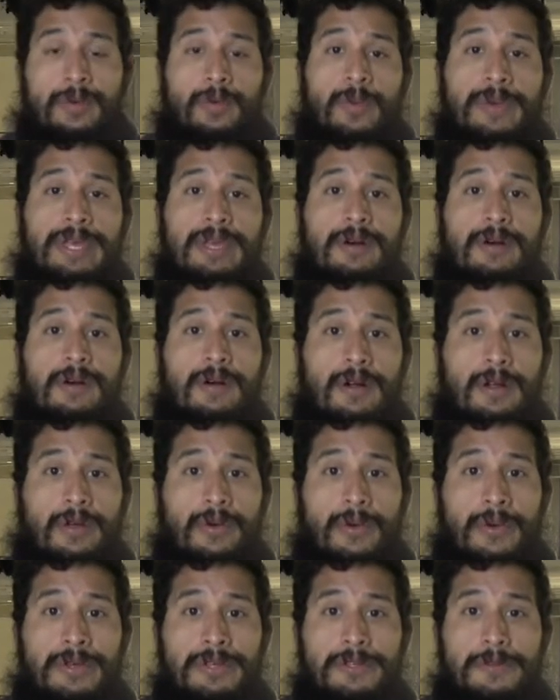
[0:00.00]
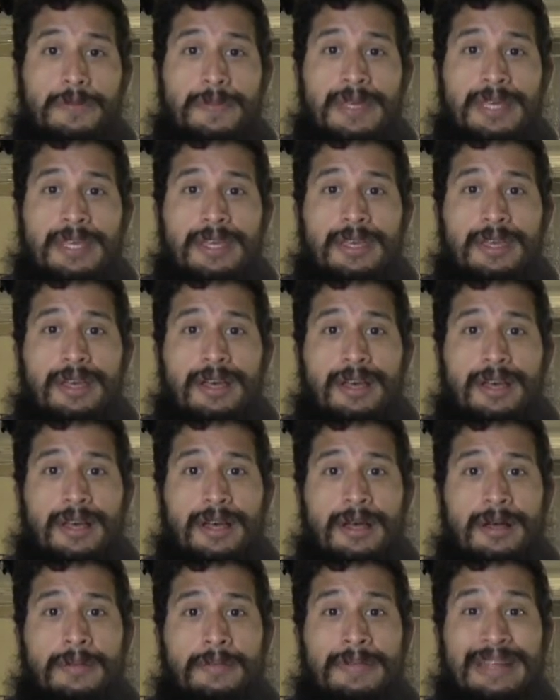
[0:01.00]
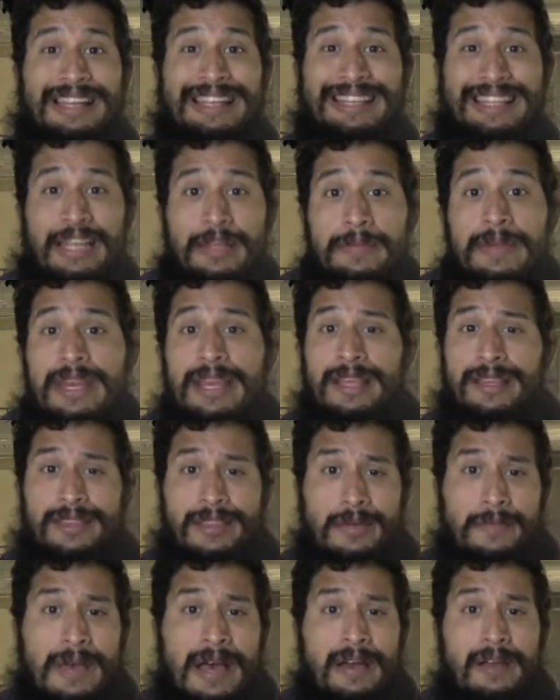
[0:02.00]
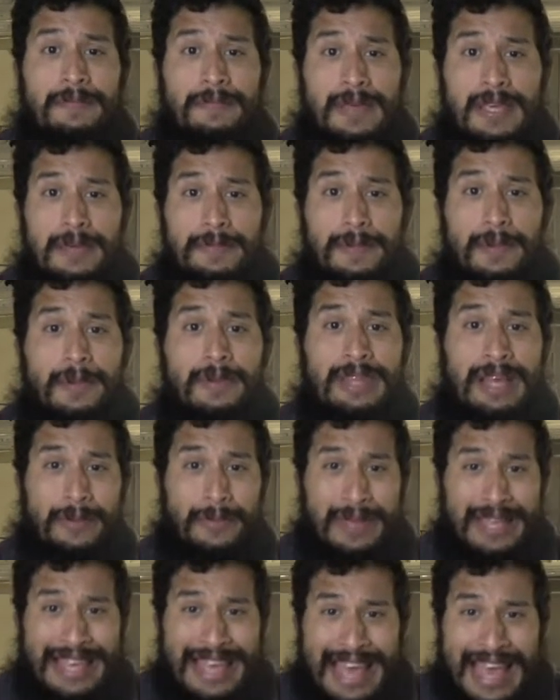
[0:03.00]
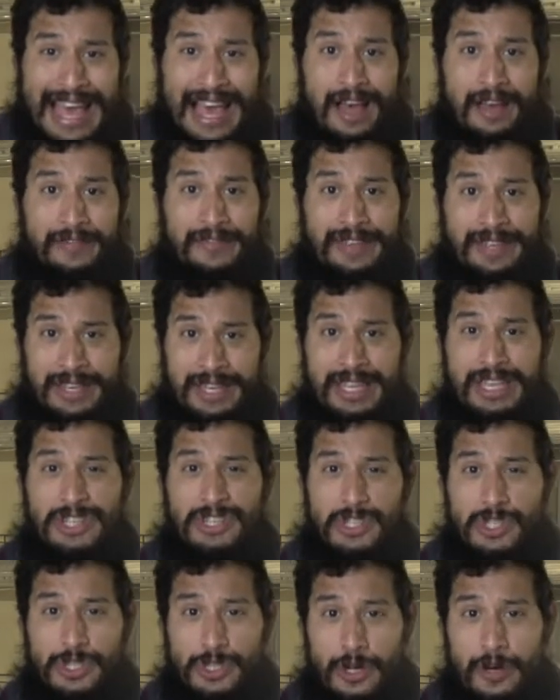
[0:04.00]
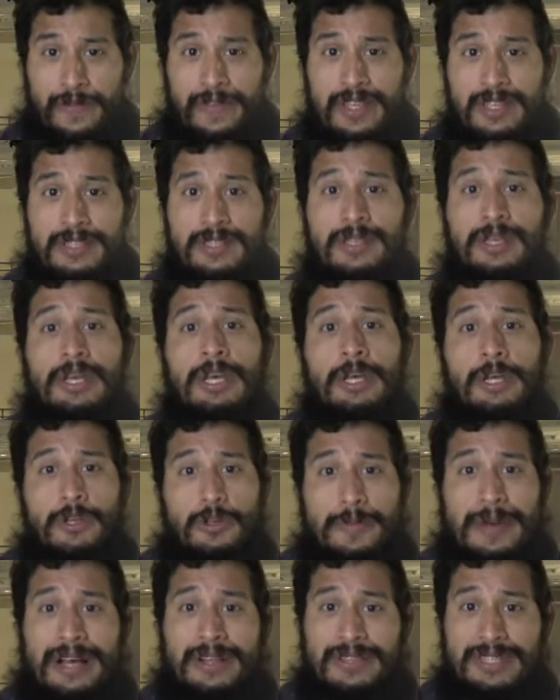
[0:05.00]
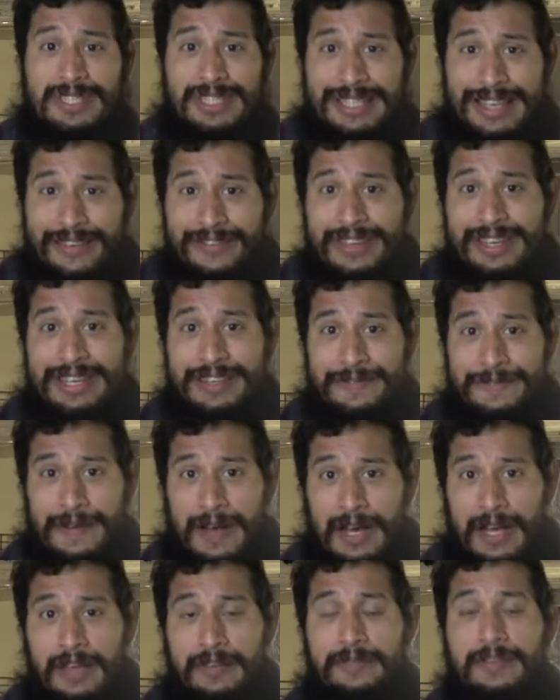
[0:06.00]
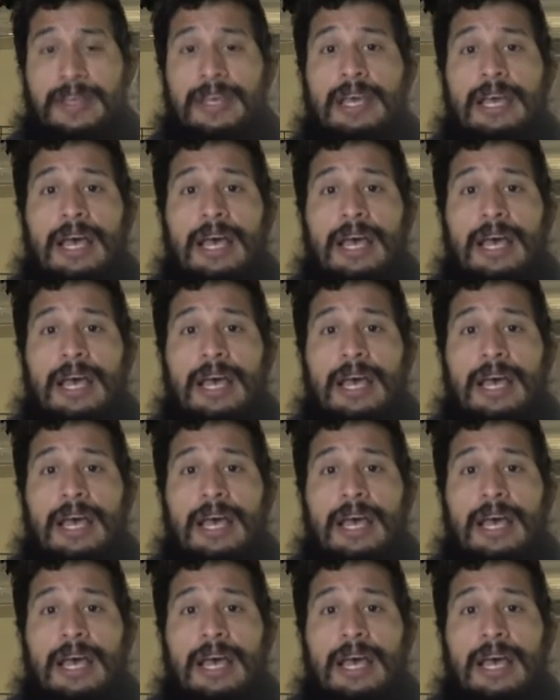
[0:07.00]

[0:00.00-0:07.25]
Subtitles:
we are going to be limiting the amount of people that we have in each service to about 75.